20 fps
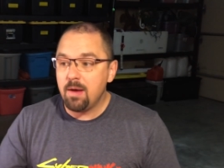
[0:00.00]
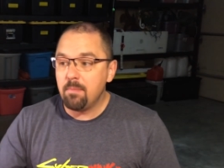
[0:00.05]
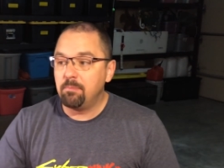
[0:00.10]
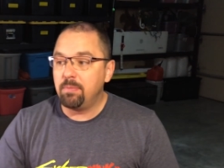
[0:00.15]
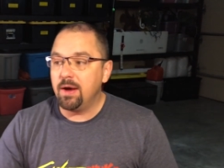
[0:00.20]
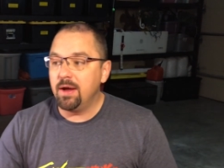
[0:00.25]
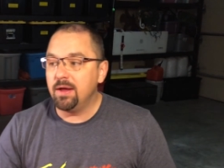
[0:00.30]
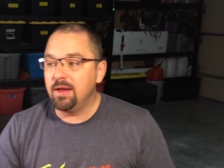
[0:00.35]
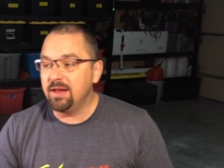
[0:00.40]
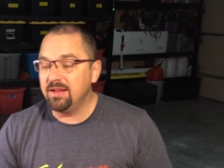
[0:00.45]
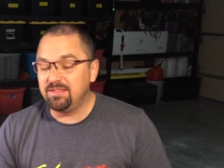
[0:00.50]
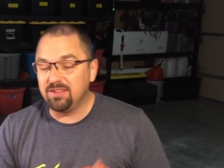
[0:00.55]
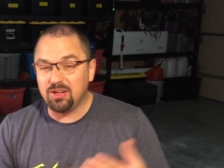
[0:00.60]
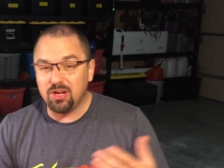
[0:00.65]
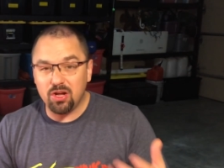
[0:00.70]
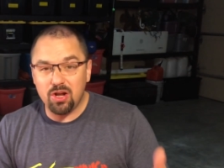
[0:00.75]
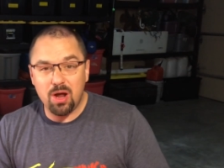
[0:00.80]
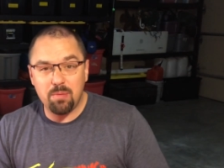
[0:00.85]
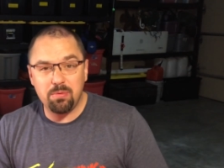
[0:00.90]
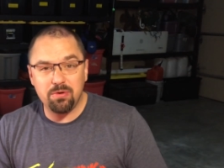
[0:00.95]
But it's a
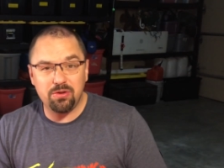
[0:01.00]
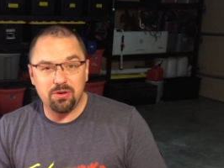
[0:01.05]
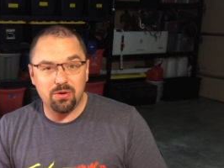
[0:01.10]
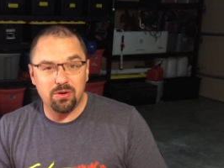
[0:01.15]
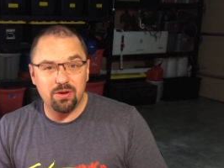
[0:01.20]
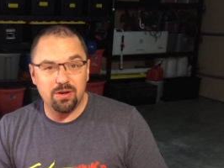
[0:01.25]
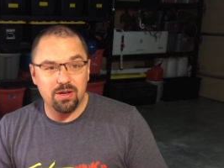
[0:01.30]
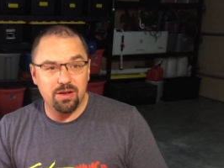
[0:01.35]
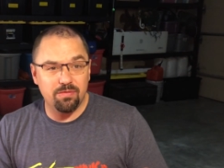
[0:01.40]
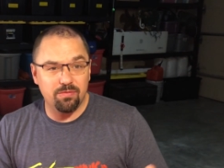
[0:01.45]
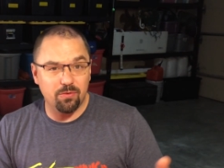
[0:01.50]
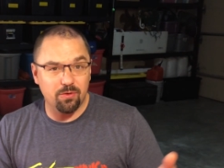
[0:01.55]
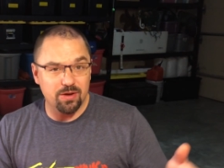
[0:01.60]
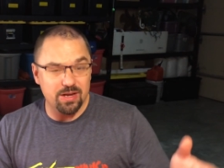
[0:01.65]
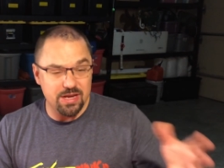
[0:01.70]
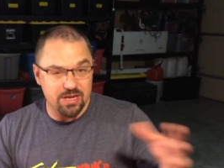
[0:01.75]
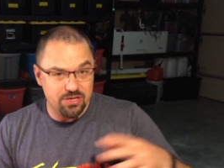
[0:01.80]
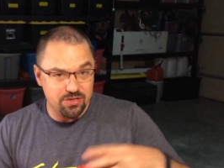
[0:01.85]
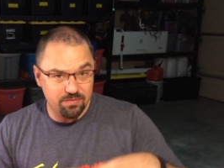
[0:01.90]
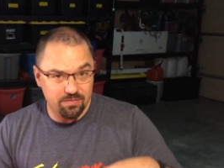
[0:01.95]
good opportunity for
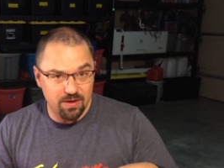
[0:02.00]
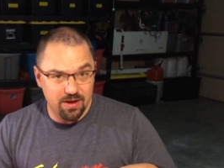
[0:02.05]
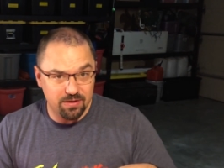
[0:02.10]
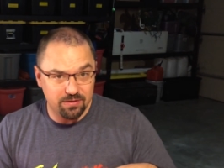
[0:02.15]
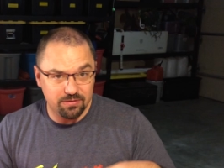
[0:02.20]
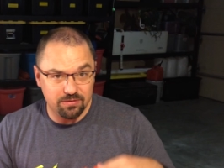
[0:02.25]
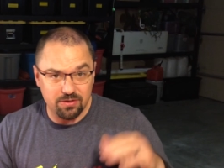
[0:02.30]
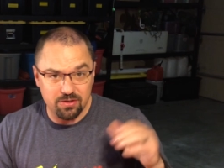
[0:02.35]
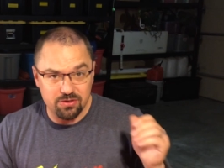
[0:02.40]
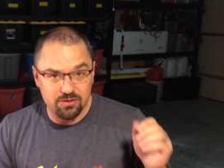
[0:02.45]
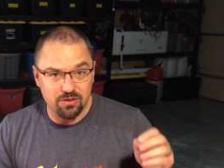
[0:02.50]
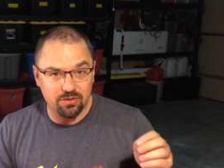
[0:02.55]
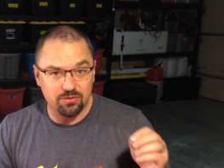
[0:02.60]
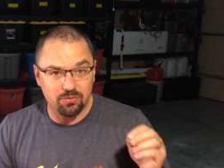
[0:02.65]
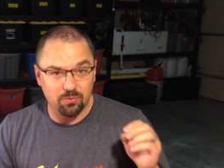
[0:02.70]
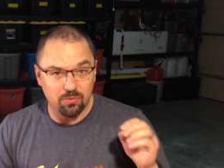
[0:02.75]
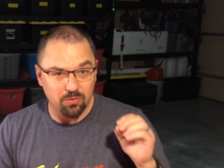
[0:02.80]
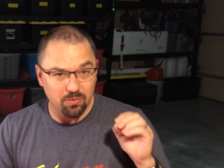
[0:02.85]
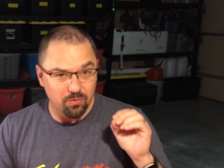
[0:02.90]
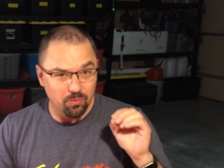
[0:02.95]
each of us to just
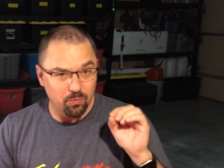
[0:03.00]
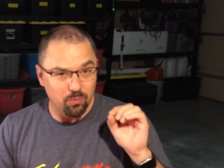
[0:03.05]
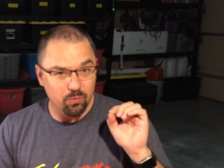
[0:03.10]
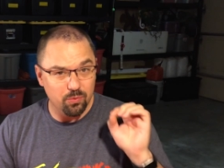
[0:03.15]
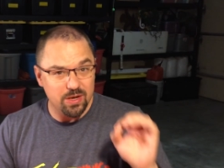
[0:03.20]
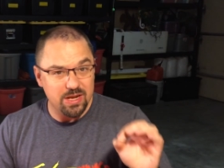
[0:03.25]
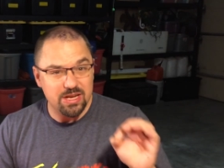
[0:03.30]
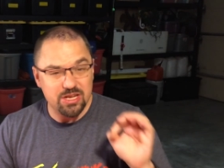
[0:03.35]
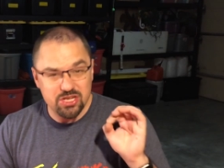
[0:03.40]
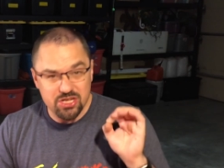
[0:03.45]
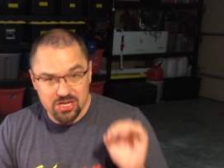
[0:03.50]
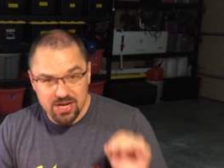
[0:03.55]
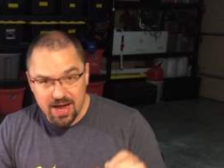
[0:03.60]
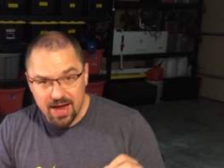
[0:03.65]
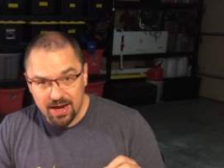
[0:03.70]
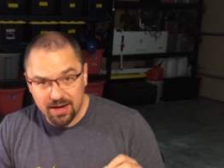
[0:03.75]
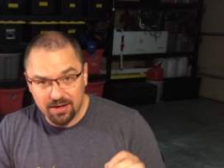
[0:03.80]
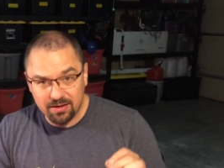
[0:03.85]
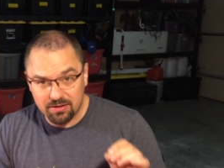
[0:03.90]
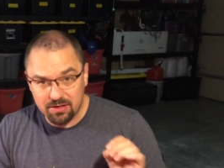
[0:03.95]

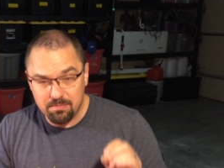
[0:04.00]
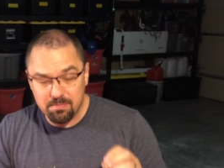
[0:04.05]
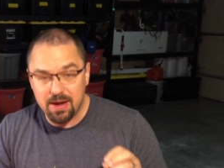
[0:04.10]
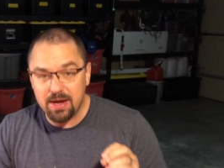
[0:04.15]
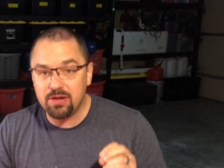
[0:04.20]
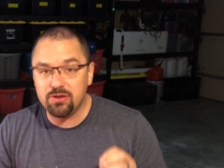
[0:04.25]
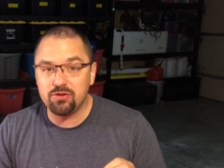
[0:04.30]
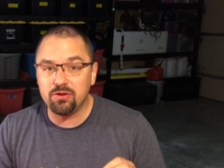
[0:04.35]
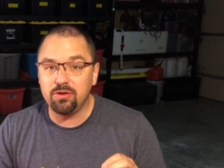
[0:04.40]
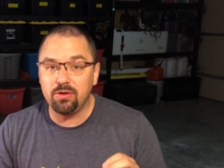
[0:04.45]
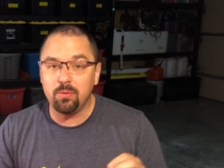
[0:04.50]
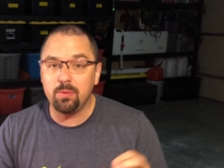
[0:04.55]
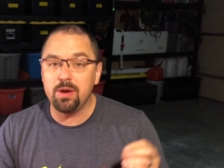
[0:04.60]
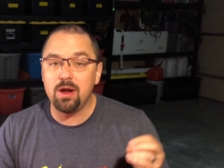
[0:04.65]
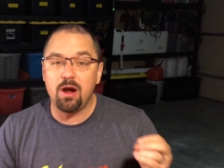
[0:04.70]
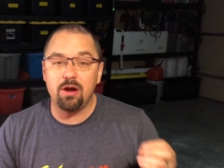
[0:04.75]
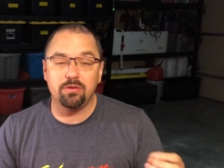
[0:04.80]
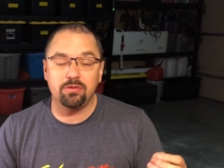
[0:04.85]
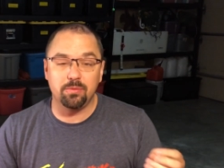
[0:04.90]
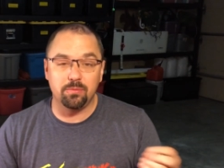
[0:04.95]
recheck to make sure that we
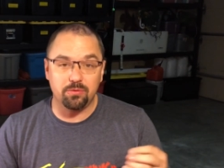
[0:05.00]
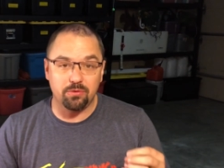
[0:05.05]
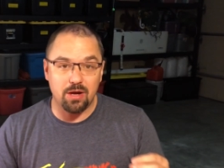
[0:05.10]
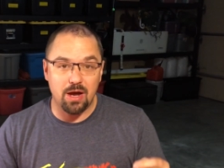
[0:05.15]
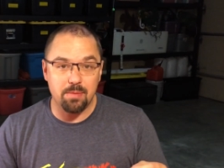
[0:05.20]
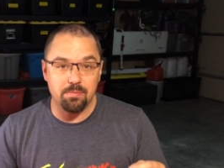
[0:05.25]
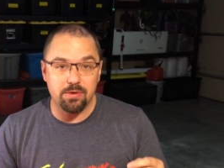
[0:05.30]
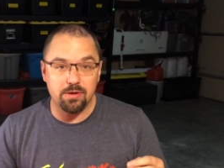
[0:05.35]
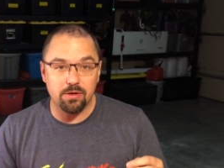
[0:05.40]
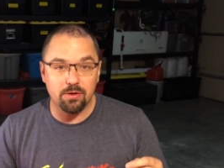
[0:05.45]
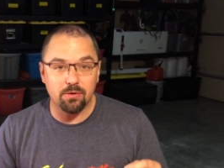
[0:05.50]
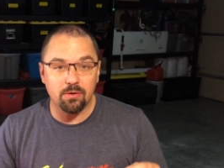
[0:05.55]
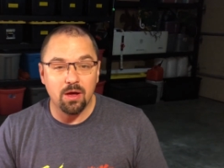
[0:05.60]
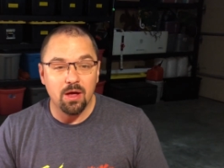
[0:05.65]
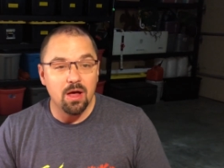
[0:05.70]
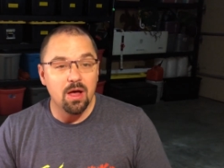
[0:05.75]
are subscribed to you.